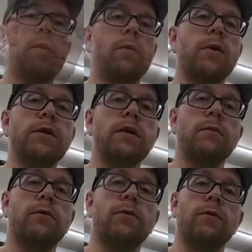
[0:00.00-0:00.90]
Reason
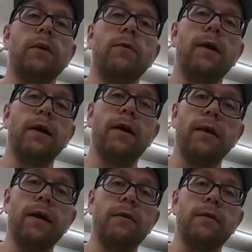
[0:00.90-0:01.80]
number 3 why I
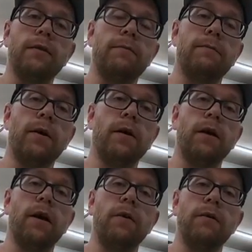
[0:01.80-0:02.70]
like this bark
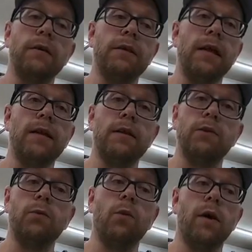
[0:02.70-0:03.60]
collar is that it
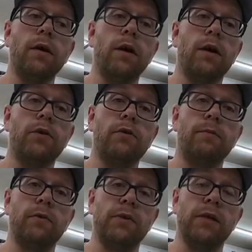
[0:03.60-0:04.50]
is
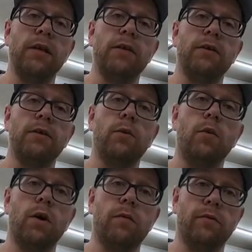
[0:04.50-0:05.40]
100%
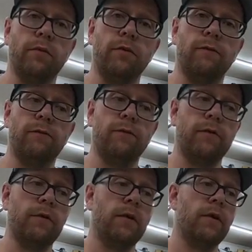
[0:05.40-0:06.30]
waterproof.
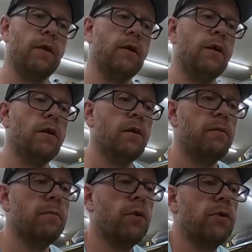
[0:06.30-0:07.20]

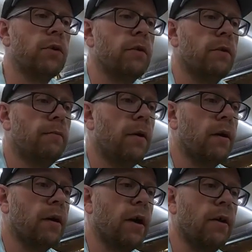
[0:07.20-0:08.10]
Most
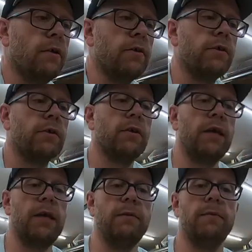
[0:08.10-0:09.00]
bark collars
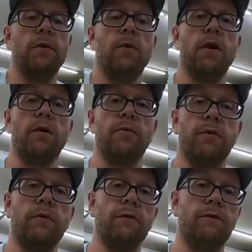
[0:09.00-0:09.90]
claim to be
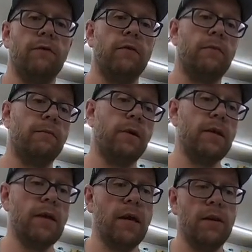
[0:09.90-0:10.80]
waterproof,
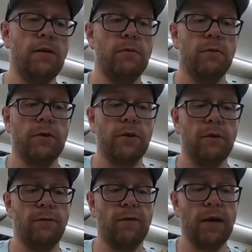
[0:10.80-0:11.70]
but yet you will
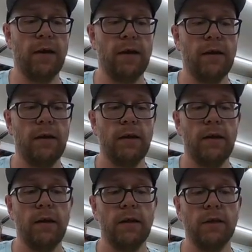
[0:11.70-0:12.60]
still find
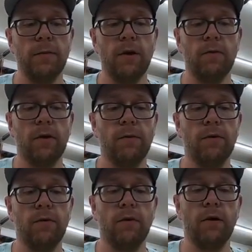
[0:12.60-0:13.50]
a small rubber
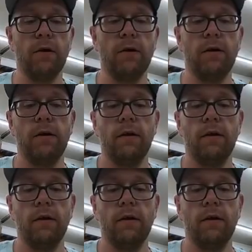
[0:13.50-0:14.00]
door